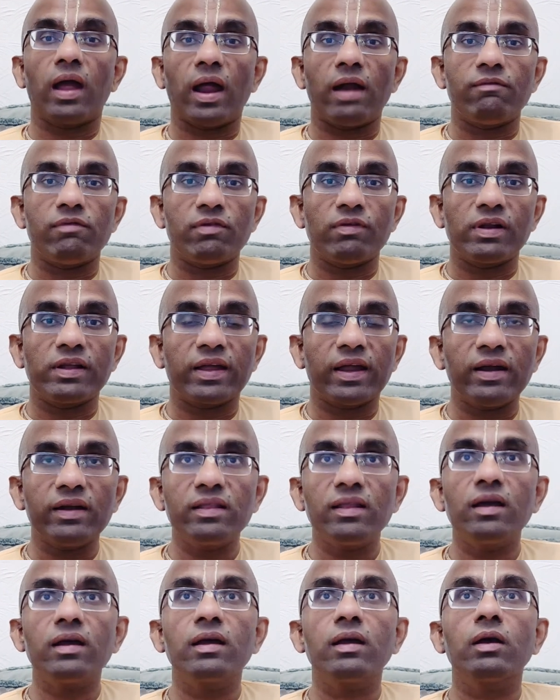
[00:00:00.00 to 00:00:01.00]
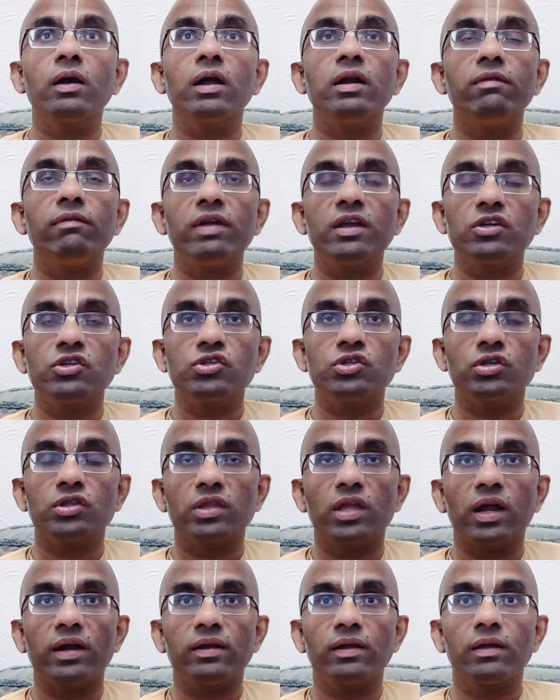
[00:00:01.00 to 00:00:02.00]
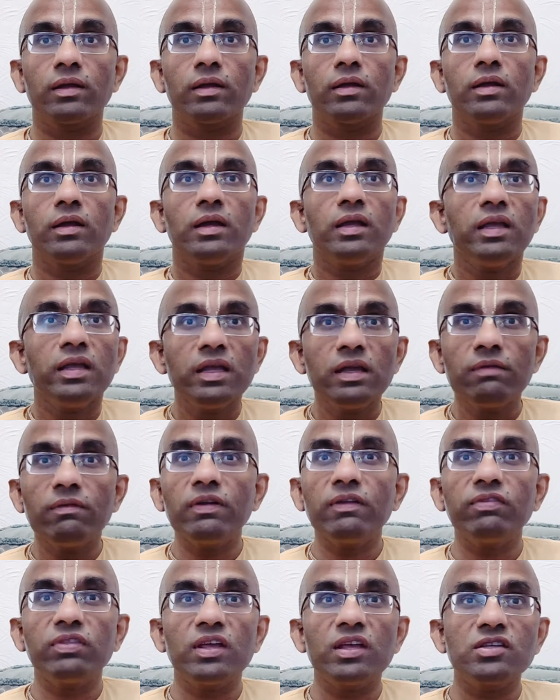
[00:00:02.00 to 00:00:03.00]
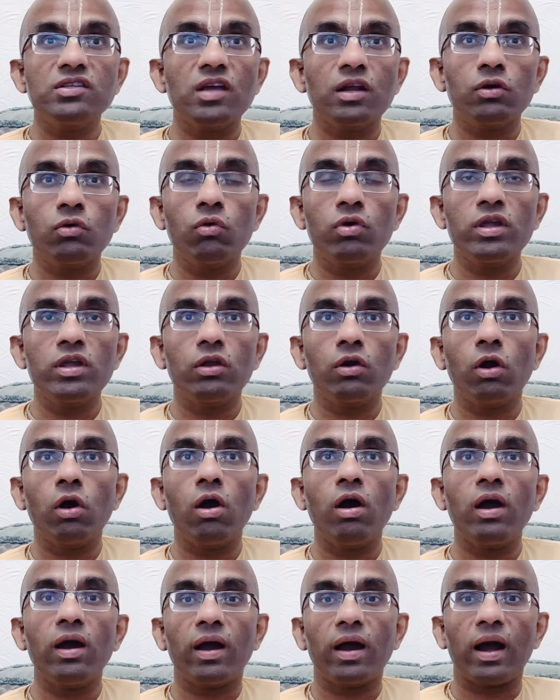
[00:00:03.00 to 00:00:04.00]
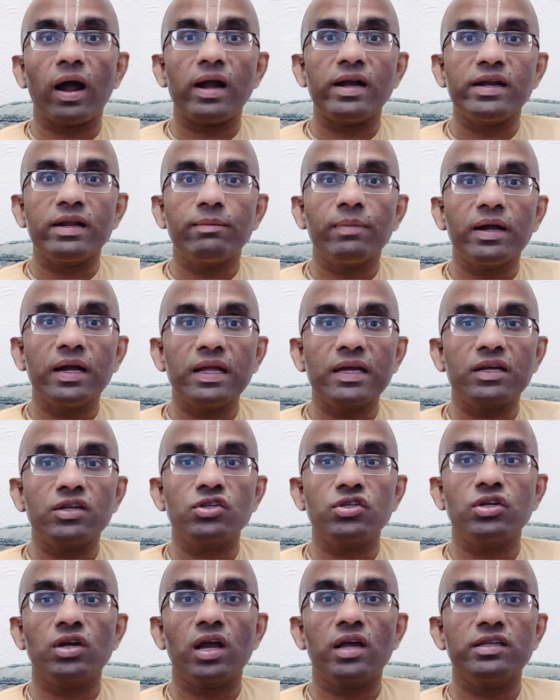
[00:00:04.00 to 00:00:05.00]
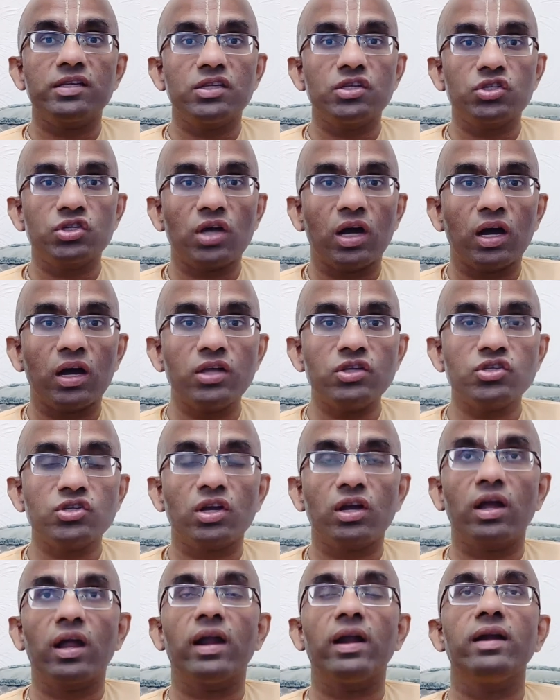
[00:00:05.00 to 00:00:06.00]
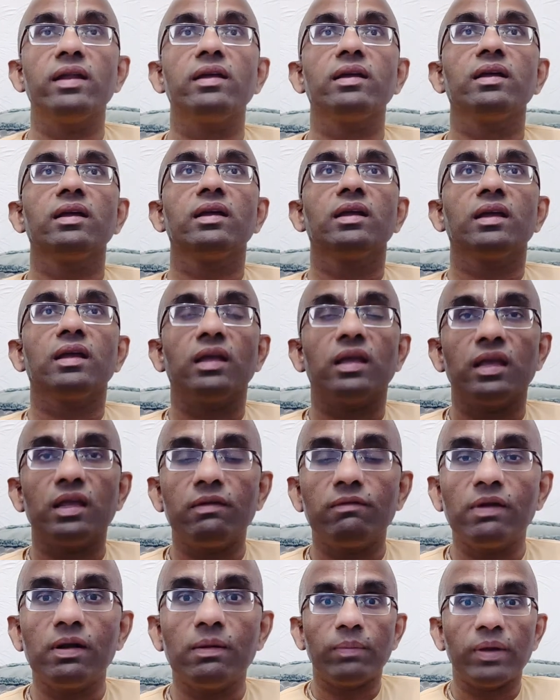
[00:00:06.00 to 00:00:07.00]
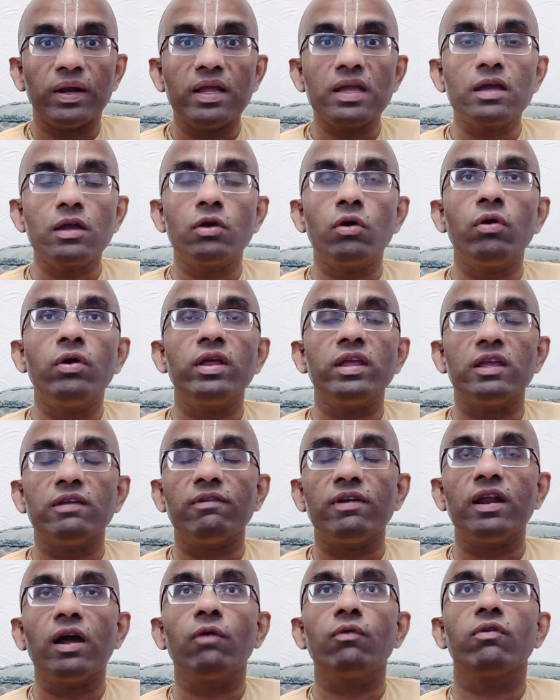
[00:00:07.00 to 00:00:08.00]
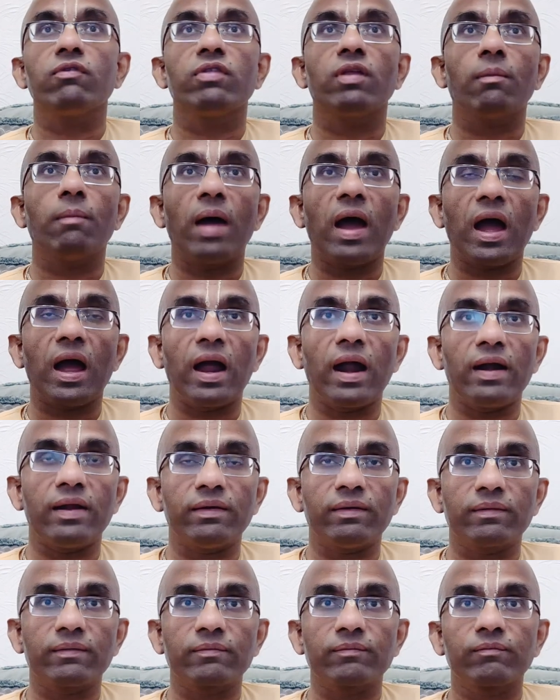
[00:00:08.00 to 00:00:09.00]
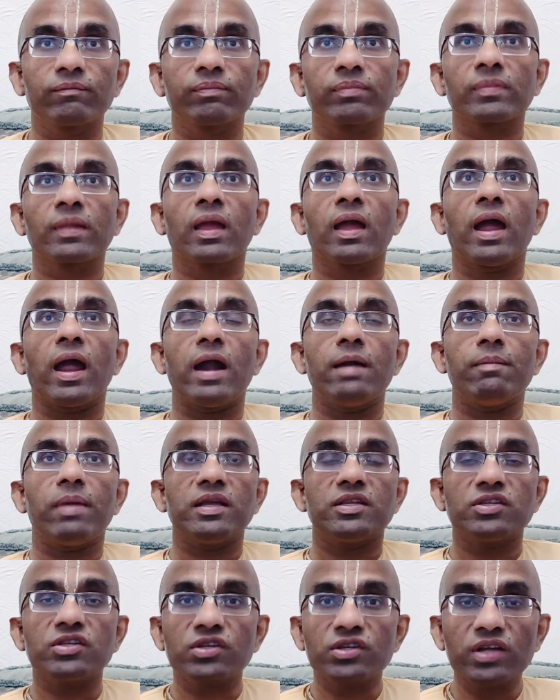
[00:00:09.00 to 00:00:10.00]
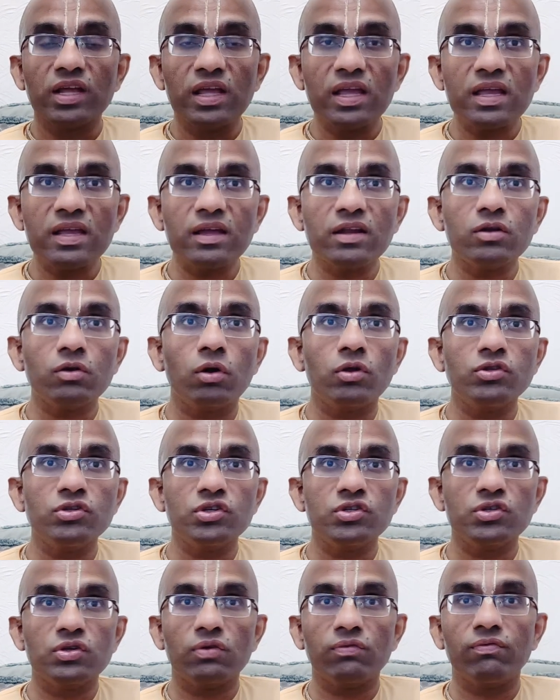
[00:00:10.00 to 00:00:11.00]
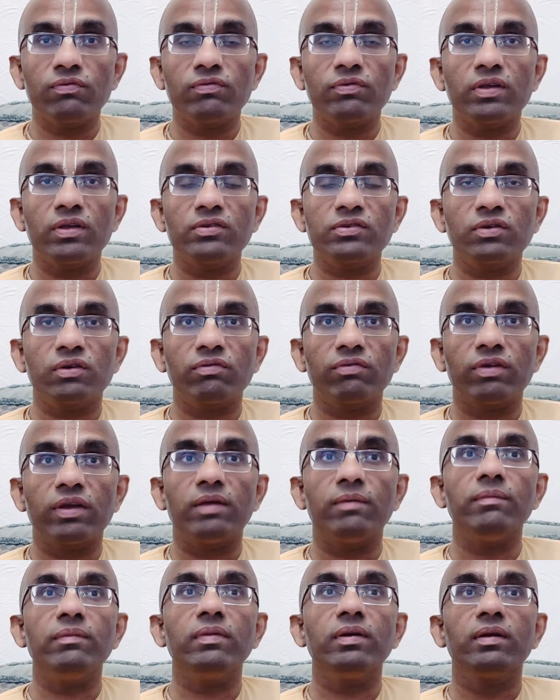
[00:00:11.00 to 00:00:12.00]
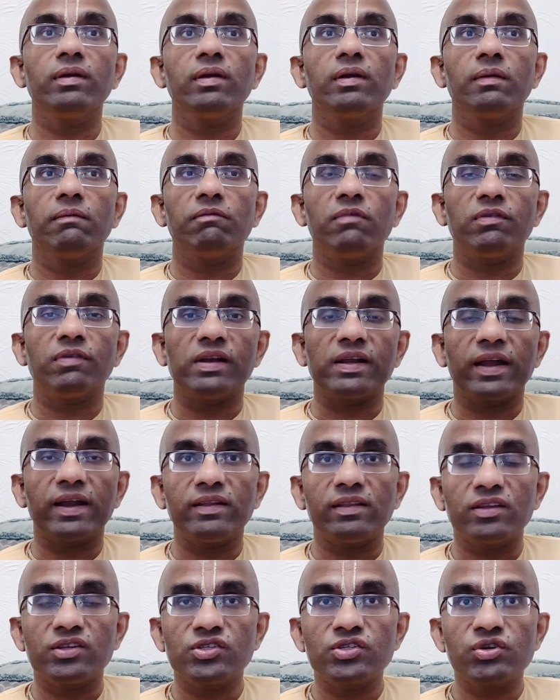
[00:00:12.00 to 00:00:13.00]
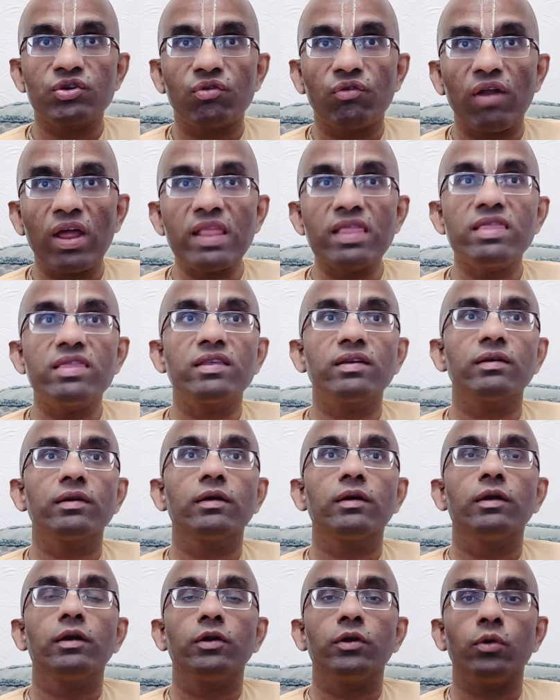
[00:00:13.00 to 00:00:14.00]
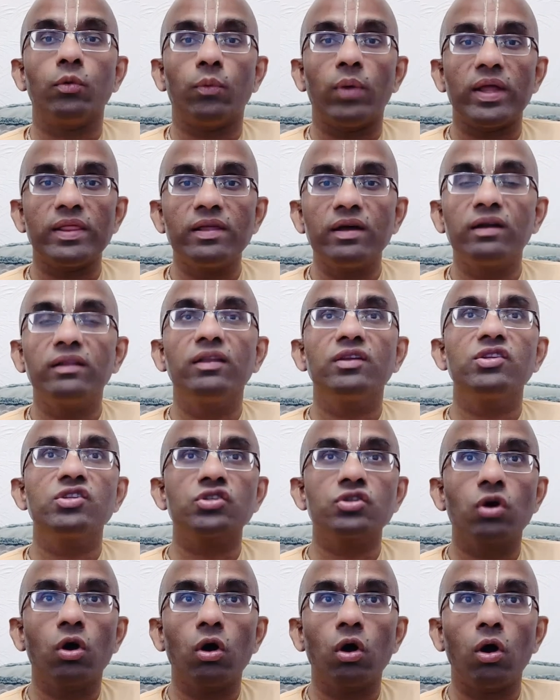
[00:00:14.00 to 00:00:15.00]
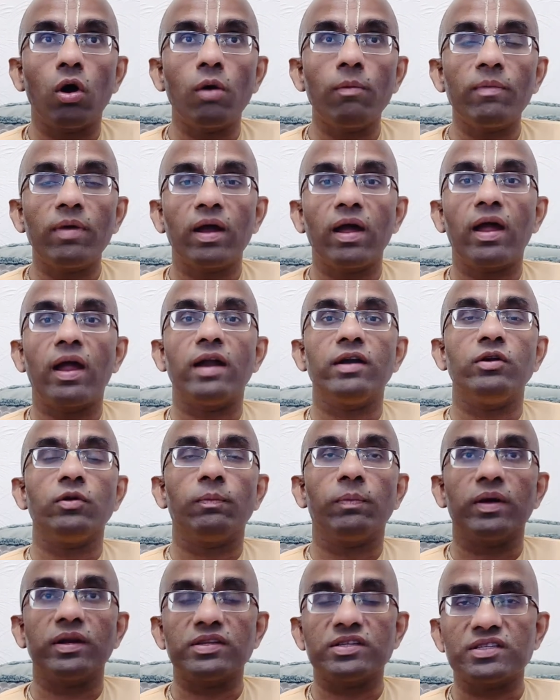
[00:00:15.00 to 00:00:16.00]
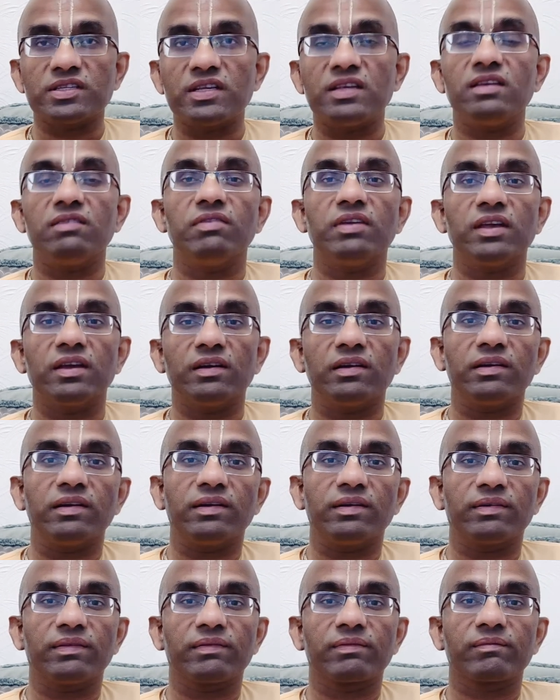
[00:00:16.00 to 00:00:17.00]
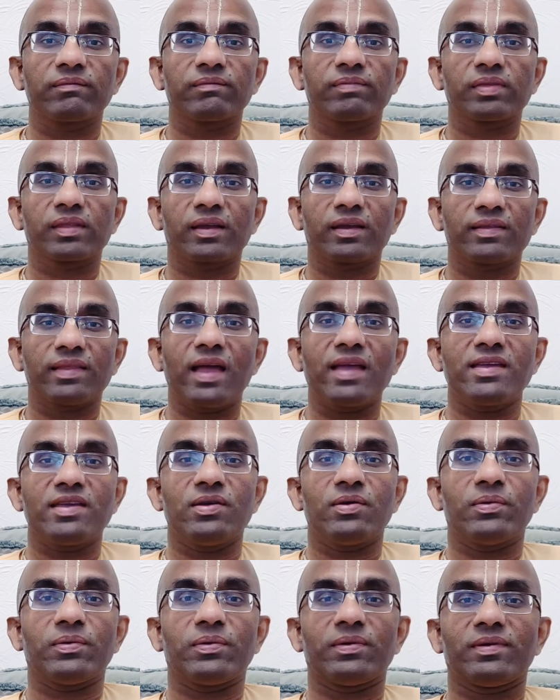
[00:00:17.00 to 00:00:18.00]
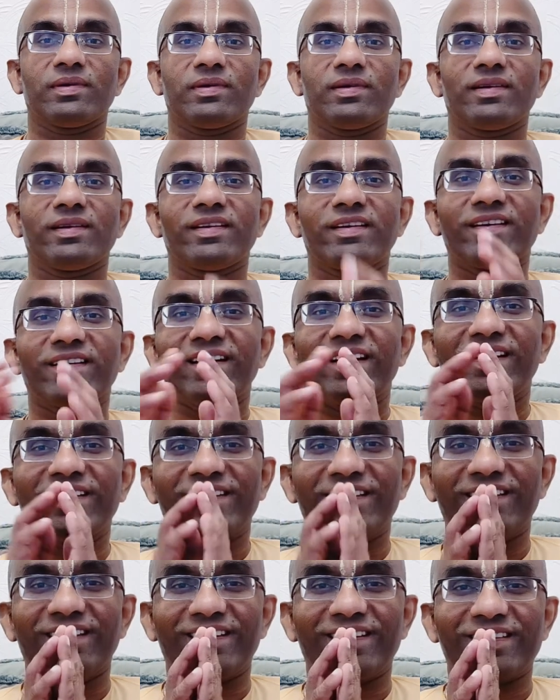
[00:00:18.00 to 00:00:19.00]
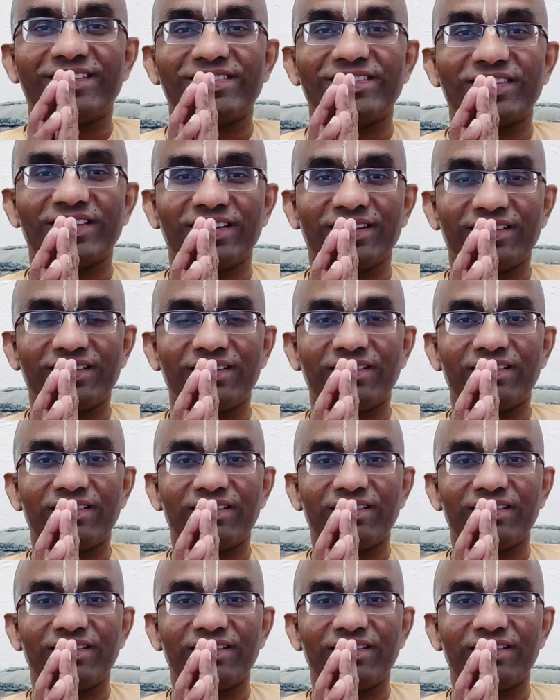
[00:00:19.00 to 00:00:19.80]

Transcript: and we will get the conviction that even if things are going wrong, ultimately Krishna is in charge and he bring good even out of the bad. And by staying in consciousness of him, we will get the strength to weather the storm and to persevere. Thank you. Hare Krishna.